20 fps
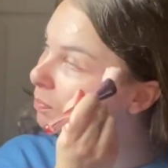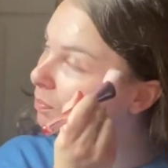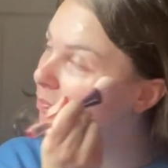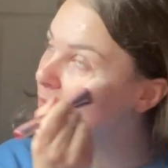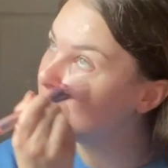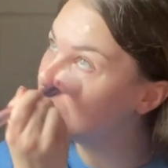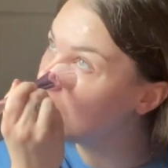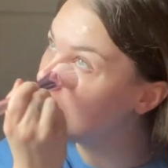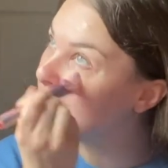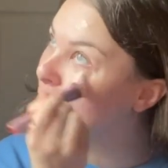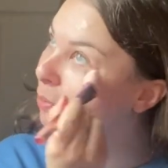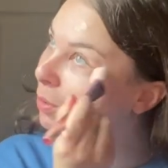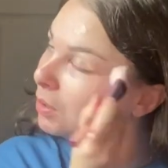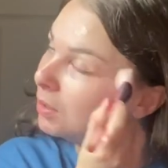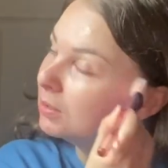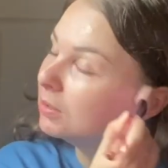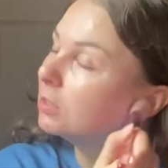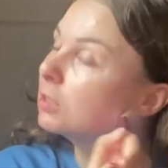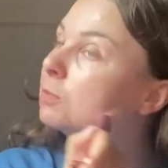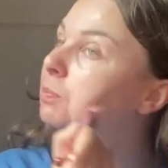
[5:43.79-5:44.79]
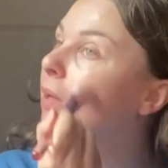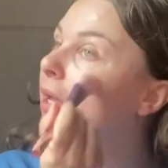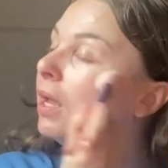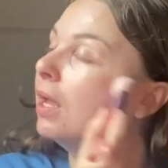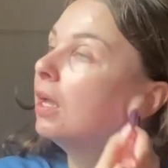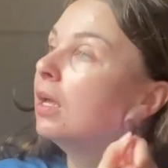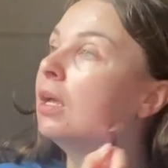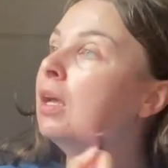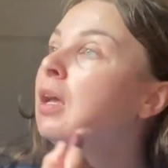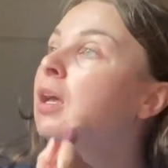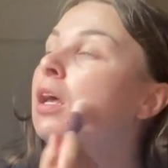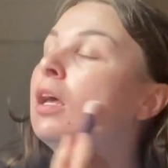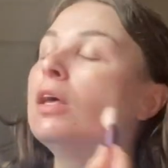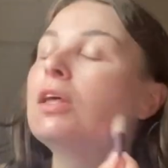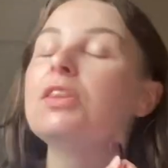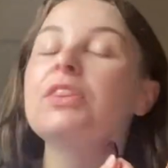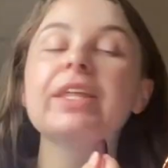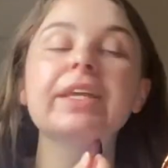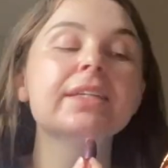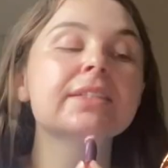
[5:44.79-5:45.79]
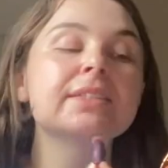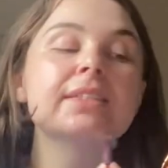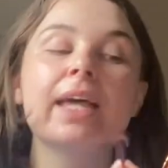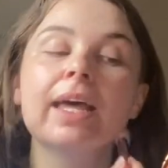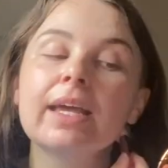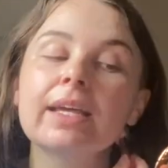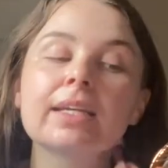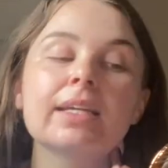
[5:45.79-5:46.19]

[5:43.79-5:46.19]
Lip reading: not buttons, but things that